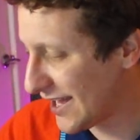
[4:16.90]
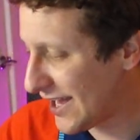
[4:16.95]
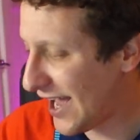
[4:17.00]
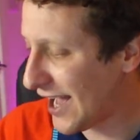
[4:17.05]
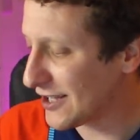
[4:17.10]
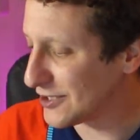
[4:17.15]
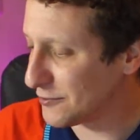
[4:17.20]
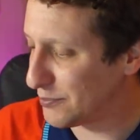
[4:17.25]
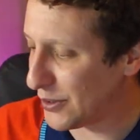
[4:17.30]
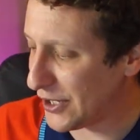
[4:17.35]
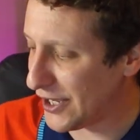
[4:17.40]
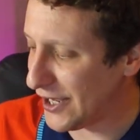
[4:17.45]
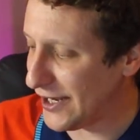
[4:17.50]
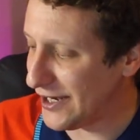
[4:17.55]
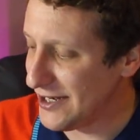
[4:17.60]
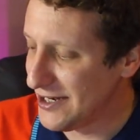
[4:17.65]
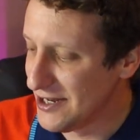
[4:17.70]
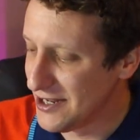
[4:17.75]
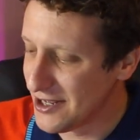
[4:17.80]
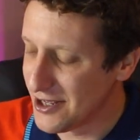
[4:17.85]
he has
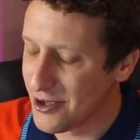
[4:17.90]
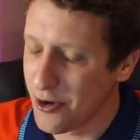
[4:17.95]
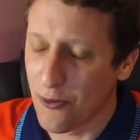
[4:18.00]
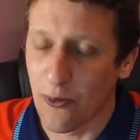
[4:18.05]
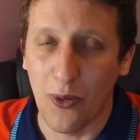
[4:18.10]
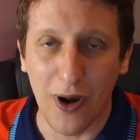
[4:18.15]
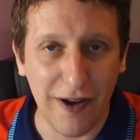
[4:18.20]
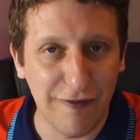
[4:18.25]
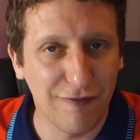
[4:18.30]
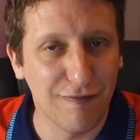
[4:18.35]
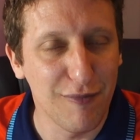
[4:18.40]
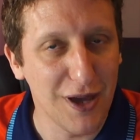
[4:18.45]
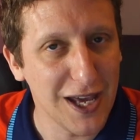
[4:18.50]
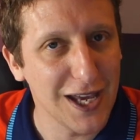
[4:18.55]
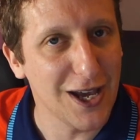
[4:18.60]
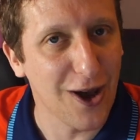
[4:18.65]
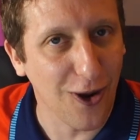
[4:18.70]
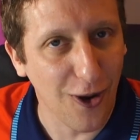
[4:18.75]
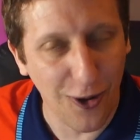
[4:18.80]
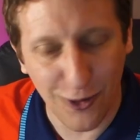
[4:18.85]
been with
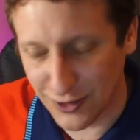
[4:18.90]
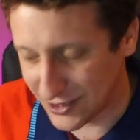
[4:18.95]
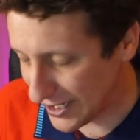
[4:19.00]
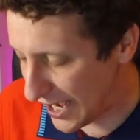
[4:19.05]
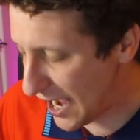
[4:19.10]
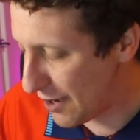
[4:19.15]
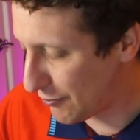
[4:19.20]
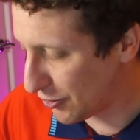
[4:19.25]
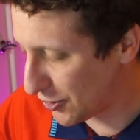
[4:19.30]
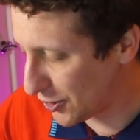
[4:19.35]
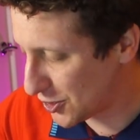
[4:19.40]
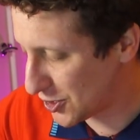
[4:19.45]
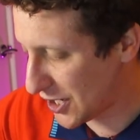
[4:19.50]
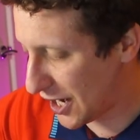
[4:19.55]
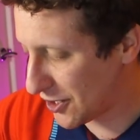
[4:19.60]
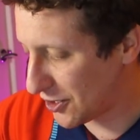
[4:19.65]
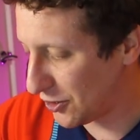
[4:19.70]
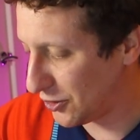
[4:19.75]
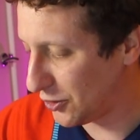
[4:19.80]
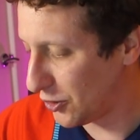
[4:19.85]
me a long time on the
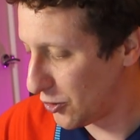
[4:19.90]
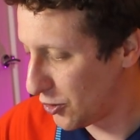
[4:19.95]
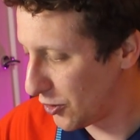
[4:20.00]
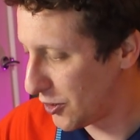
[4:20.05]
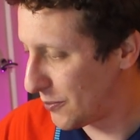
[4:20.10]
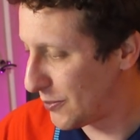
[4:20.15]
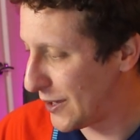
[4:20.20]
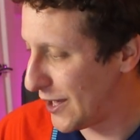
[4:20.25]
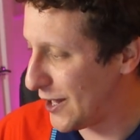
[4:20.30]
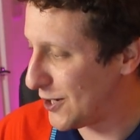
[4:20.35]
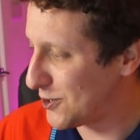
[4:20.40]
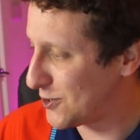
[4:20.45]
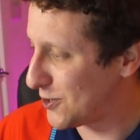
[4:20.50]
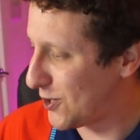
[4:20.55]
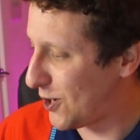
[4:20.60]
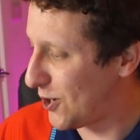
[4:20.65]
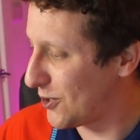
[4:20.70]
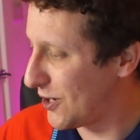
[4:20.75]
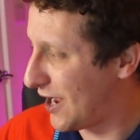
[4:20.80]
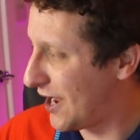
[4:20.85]
channel, another
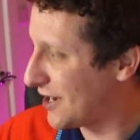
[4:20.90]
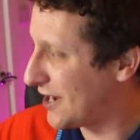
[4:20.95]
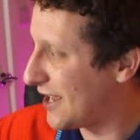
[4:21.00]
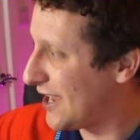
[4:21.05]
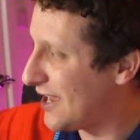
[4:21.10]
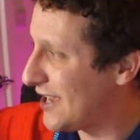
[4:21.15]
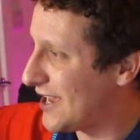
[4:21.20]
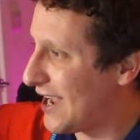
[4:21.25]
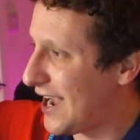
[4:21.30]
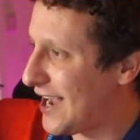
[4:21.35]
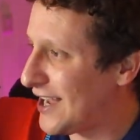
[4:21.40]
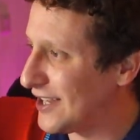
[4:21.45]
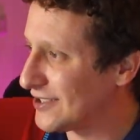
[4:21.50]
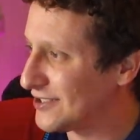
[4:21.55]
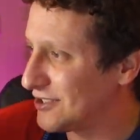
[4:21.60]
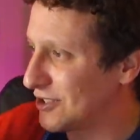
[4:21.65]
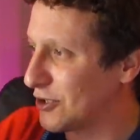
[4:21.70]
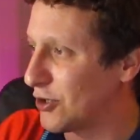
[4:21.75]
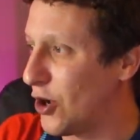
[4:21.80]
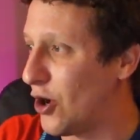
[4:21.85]
Patreon, and he
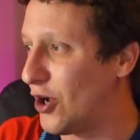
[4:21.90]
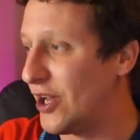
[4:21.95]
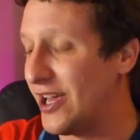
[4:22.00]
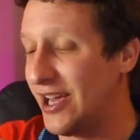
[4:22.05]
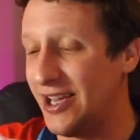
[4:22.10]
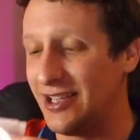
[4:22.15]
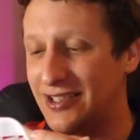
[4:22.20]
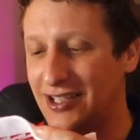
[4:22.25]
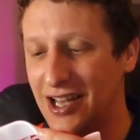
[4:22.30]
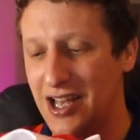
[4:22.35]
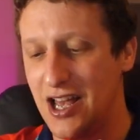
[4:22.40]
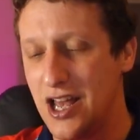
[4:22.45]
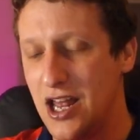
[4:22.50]
has got his